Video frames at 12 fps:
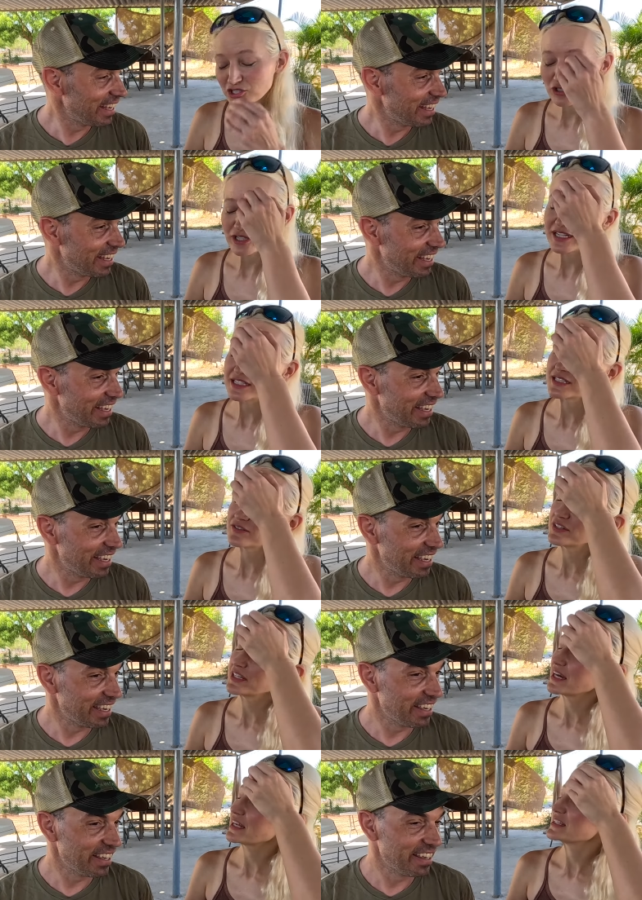
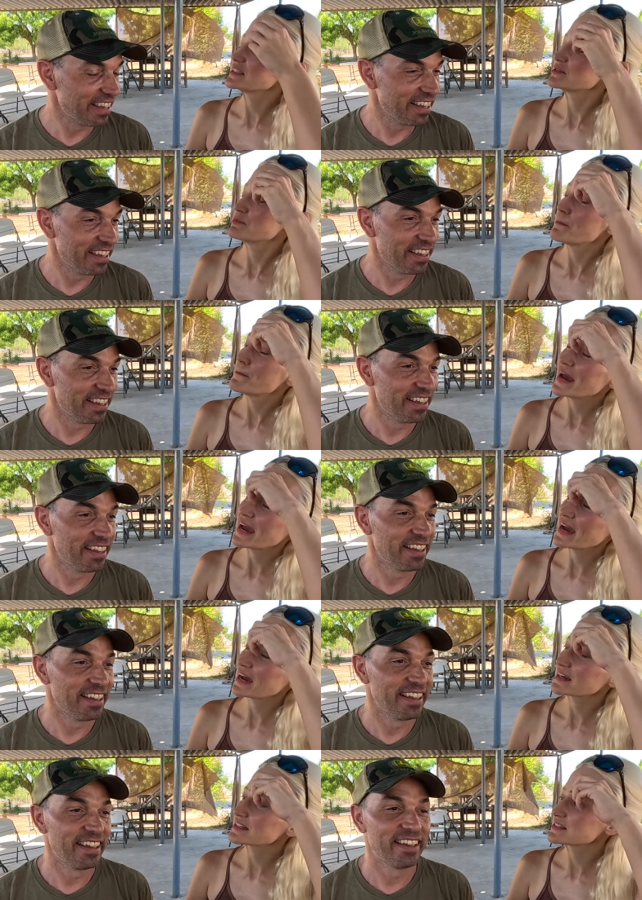Speaker 1: creativity at its
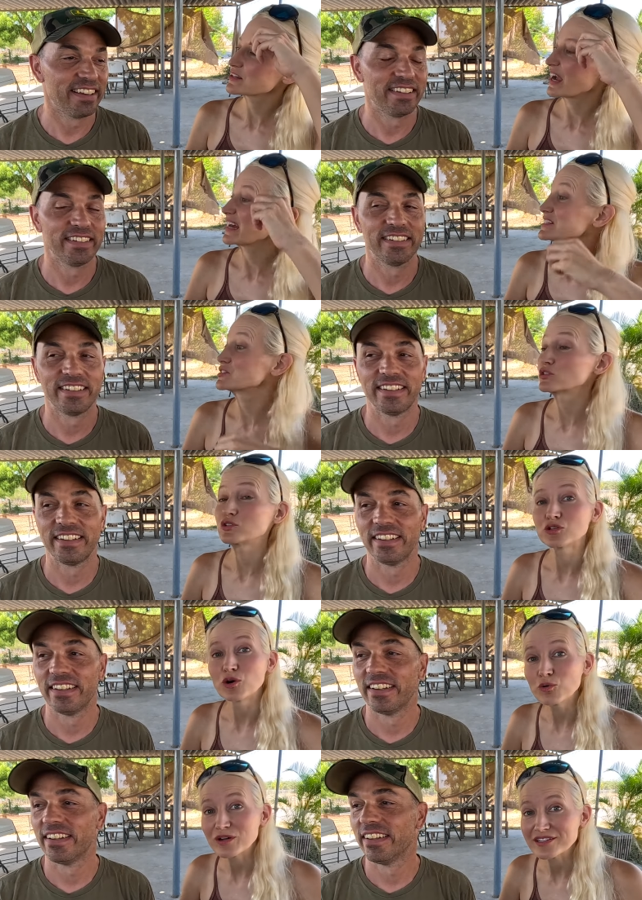max, at its
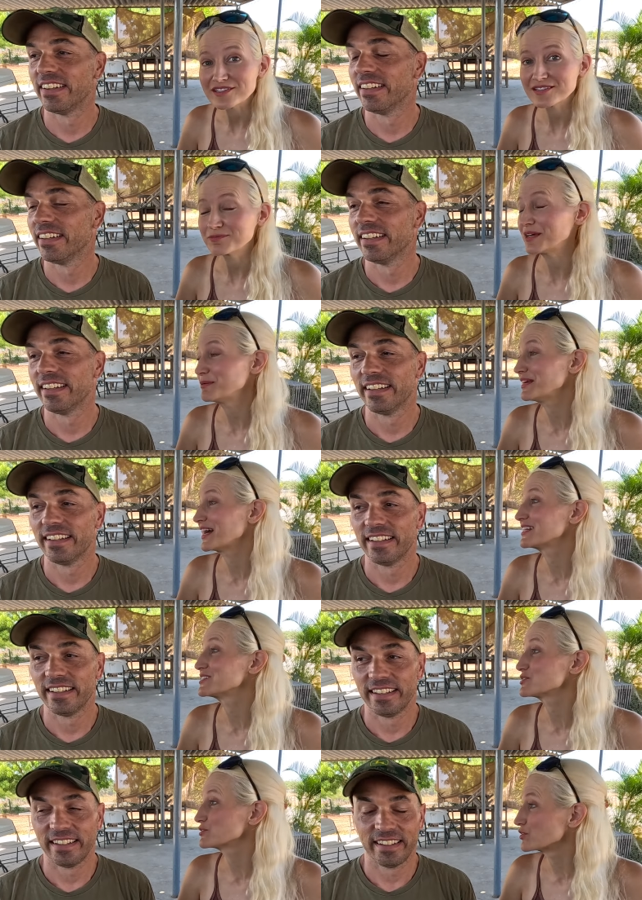lowest, maybe at
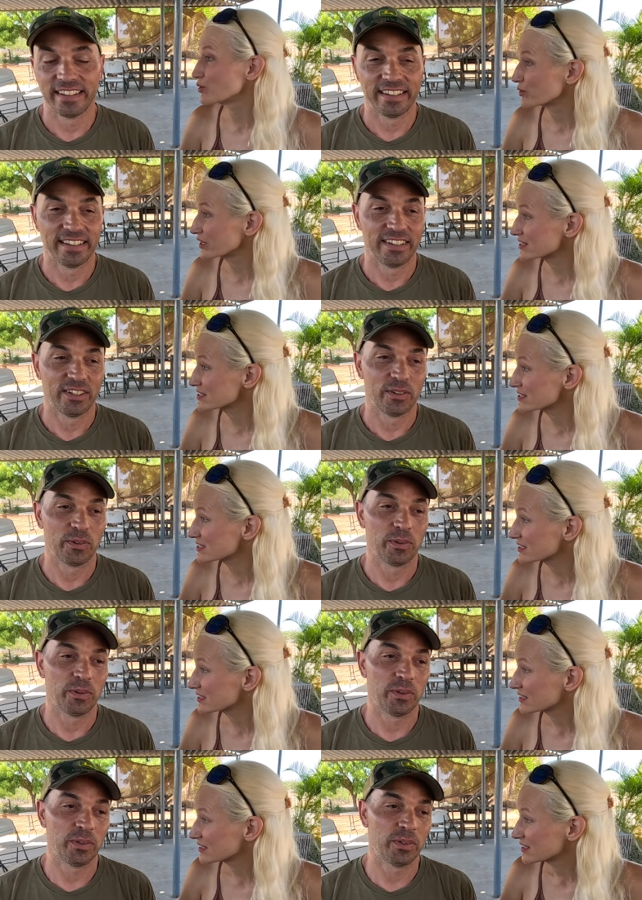its lowest.
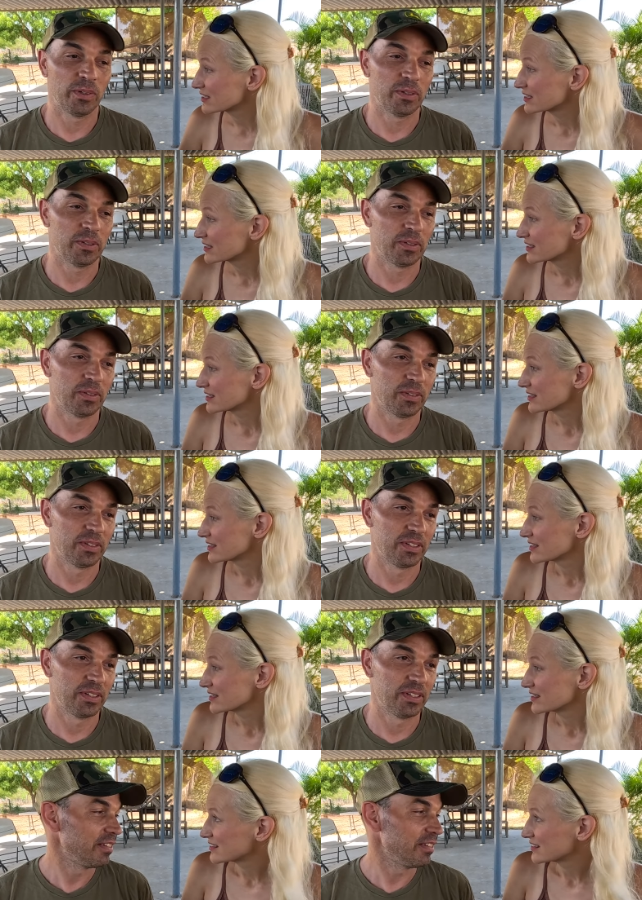Oh,
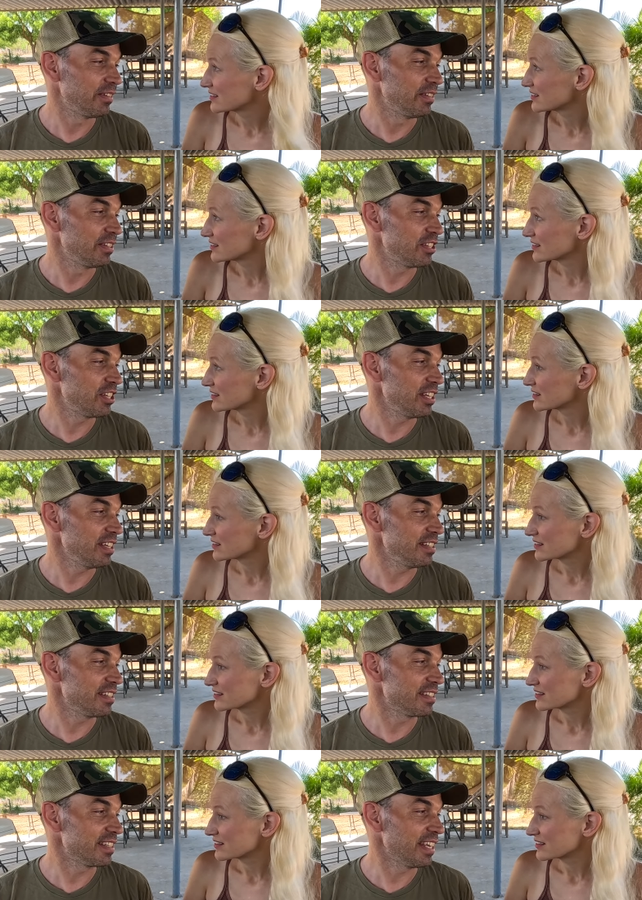
Speaker 2: dude, the cheese
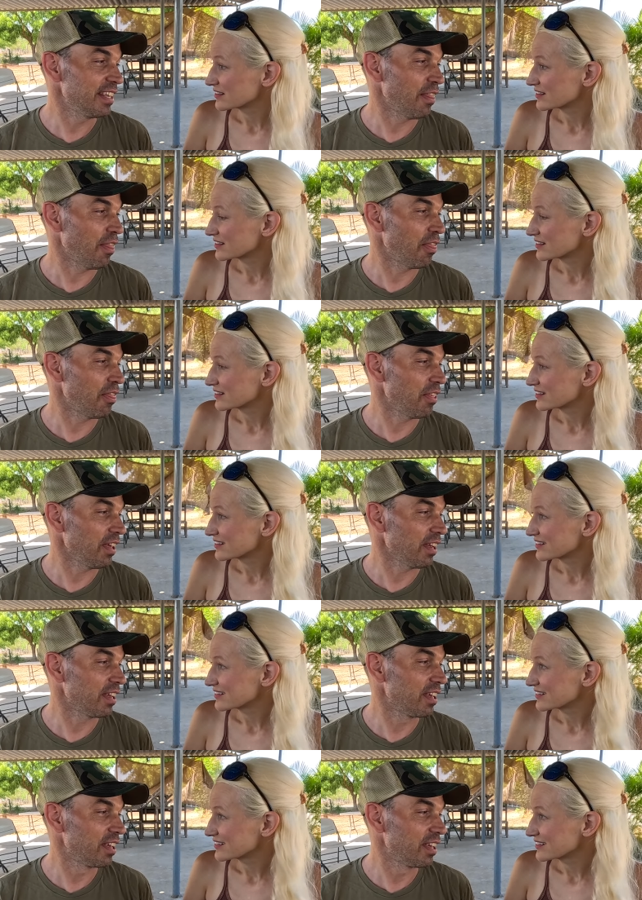is getting thick.
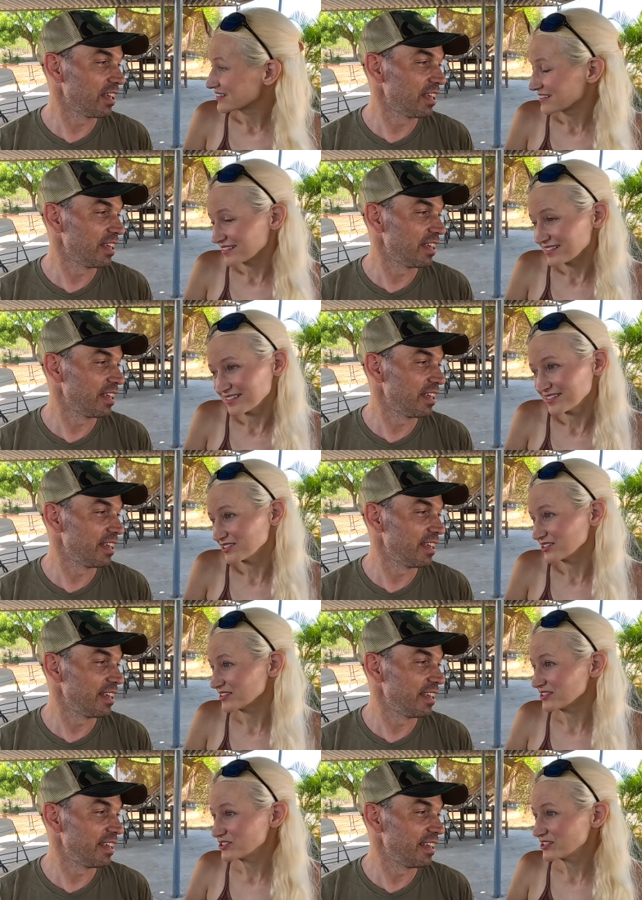
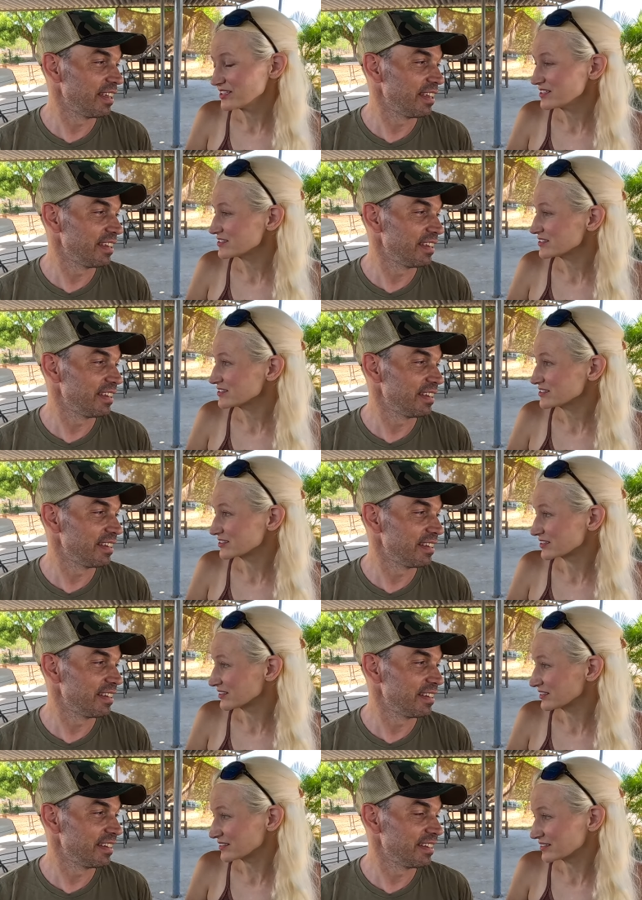
Speaker 1: The cheese is
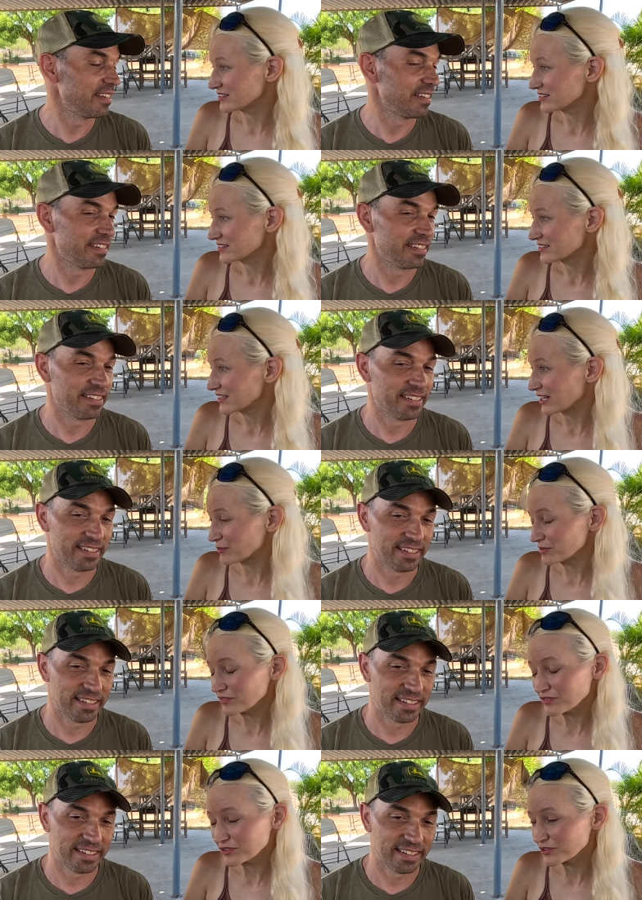good. I'm
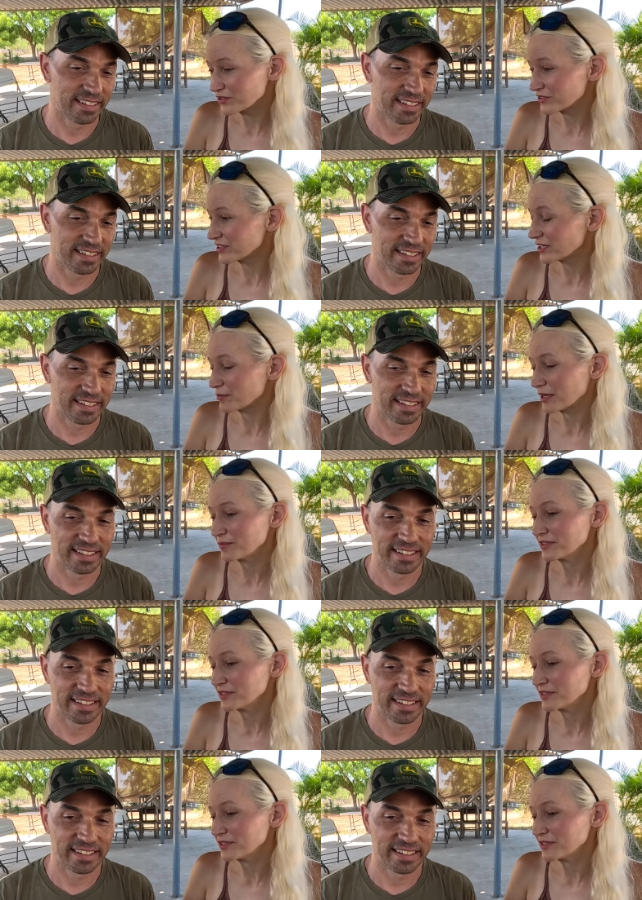never growing up. I'm